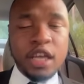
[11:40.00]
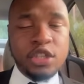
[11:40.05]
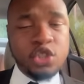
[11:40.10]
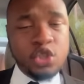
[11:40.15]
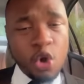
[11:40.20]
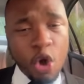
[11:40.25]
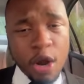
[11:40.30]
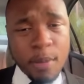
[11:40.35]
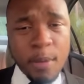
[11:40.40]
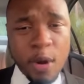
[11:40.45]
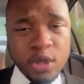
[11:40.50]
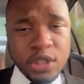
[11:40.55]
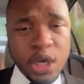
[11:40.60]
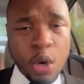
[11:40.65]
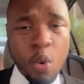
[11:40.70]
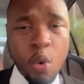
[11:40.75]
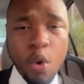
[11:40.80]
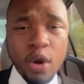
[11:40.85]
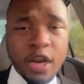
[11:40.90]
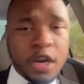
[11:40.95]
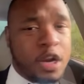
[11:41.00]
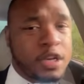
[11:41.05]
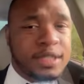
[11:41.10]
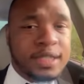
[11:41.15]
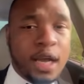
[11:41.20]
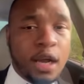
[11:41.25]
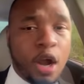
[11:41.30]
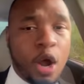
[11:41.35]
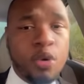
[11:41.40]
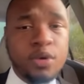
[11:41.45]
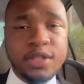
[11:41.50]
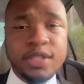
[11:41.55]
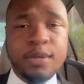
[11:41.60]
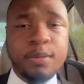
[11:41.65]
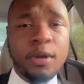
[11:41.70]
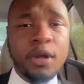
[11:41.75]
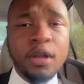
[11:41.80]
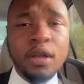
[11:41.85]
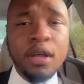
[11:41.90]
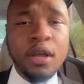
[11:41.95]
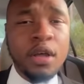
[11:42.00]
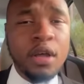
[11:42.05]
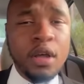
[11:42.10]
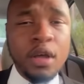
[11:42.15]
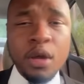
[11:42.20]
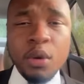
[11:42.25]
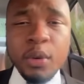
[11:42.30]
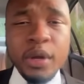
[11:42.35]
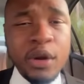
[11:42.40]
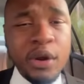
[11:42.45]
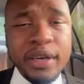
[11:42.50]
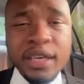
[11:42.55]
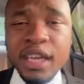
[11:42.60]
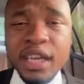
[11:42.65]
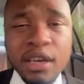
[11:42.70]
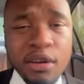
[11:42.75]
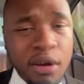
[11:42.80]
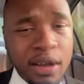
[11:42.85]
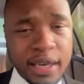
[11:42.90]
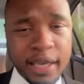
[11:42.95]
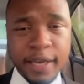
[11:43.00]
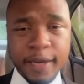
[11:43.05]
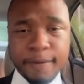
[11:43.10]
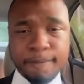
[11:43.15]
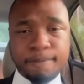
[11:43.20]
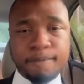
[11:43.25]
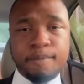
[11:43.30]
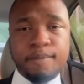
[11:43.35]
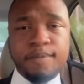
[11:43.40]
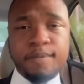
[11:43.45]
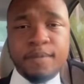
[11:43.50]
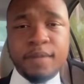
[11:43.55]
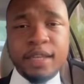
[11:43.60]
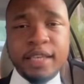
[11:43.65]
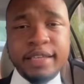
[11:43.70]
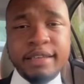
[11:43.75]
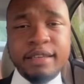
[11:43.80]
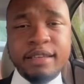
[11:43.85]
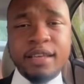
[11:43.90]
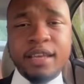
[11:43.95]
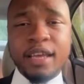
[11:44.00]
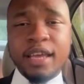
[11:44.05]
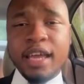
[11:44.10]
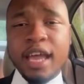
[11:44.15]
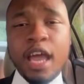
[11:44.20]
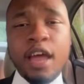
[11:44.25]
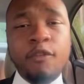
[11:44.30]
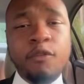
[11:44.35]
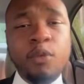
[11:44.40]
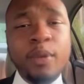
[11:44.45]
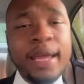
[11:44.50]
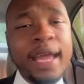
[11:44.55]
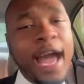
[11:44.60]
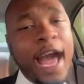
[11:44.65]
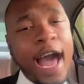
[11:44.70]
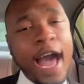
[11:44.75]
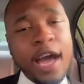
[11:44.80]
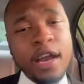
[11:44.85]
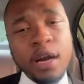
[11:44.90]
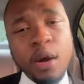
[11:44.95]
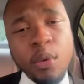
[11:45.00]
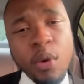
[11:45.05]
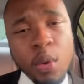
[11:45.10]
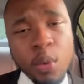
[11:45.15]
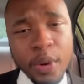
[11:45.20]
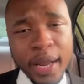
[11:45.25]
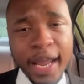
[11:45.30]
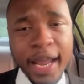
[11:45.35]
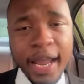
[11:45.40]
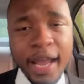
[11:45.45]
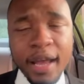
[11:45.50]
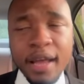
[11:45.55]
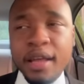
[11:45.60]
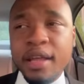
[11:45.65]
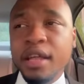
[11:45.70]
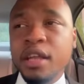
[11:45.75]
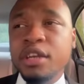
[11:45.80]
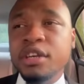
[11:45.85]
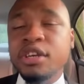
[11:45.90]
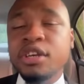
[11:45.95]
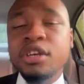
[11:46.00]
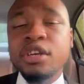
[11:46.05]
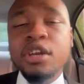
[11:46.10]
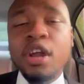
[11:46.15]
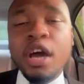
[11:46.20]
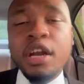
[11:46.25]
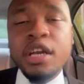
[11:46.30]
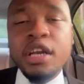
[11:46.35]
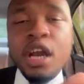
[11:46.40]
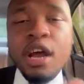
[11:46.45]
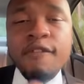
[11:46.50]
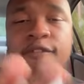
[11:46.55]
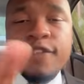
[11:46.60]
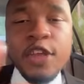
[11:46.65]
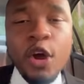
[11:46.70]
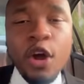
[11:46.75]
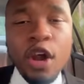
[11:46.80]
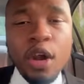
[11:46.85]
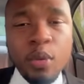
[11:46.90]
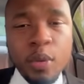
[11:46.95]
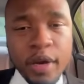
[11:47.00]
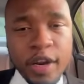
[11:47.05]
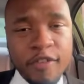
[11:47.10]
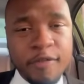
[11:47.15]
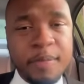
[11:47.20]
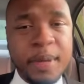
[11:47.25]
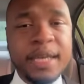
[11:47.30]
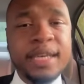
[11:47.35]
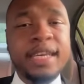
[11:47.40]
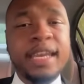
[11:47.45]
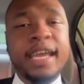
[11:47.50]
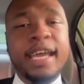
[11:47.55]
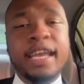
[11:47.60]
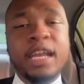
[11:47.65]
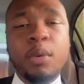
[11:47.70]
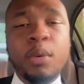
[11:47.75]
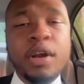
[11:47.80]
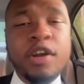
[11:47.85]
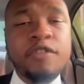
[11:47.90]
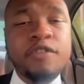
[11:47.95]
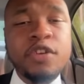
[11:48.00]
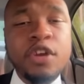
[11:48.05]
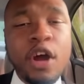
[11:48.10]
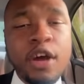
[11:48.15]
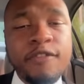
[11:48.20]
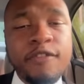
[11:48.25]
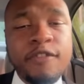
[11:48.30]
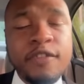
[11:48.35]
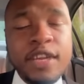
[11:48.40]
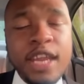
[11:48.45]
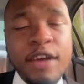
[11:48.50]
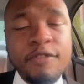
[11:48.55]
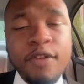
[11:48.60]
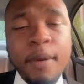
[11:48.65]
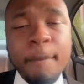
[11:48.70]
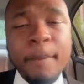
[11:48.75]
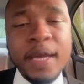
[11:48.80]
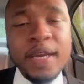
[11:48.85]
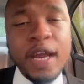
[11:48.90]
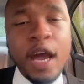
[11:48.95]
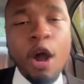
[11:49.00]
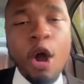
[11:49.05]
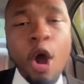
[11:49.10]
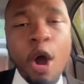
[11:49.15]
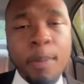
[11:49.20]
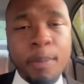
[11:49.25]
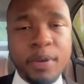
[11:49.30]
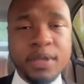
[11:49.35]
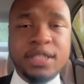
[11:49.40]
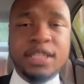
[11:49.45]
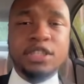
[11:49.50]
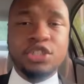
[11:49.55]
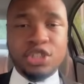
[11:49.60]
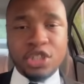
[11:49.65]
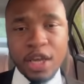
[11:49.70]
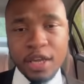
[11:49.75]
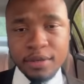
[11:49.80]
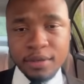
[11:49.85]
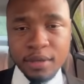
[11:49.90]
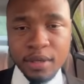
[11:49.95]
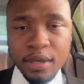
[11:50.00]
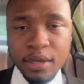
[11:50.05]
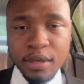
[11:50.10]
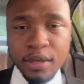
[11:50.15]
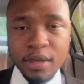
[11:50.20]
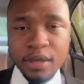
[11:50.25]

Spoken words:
You talk about your holding us accountable. We don't need all here. If we had our way, none of y'all would have been there. There would have never been an opposition.